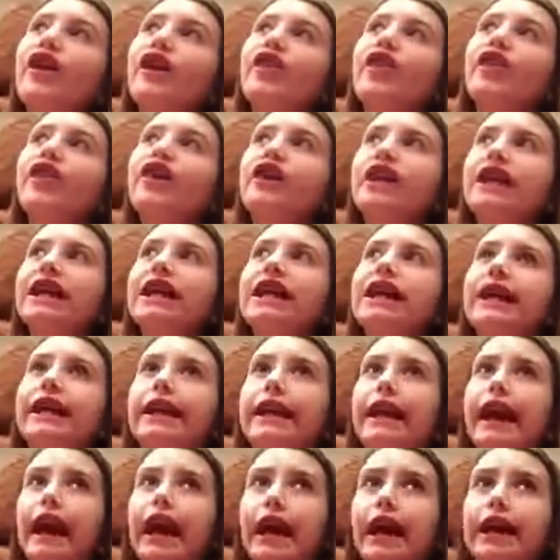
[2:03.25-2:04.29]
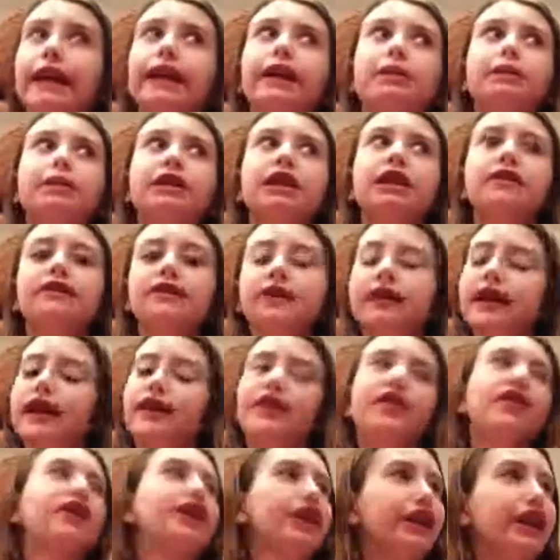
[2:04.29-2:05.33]
39, I believe. Yeah,
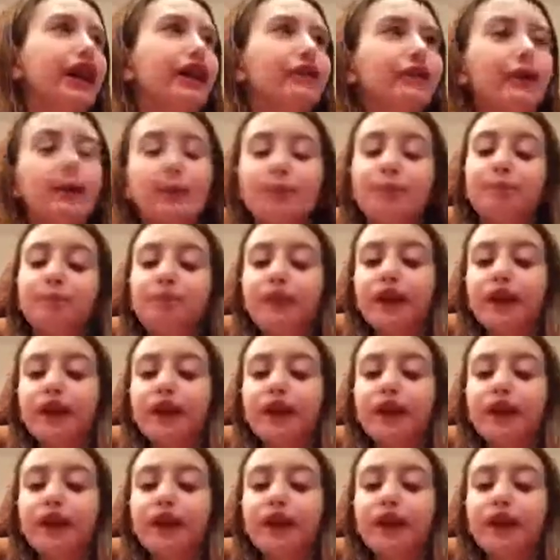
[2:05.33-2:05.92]
39, right?